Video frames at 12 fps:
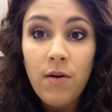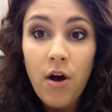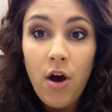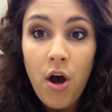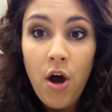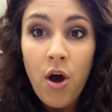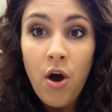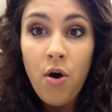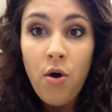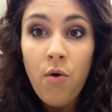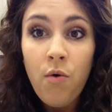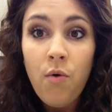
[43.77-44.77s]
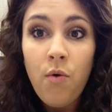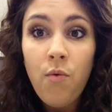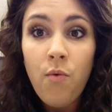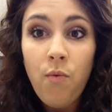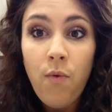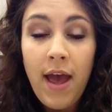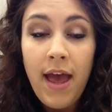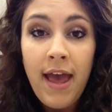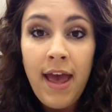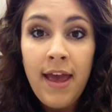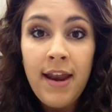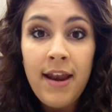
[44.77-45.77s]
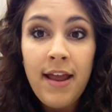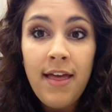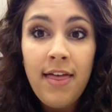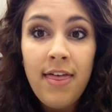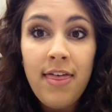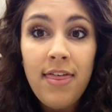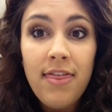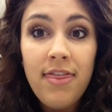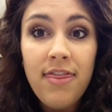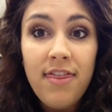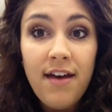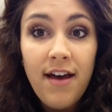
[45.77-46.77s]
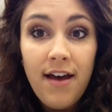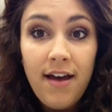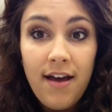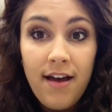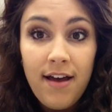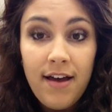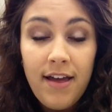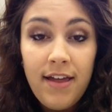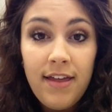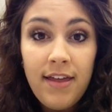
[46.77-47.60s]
oh, when, the,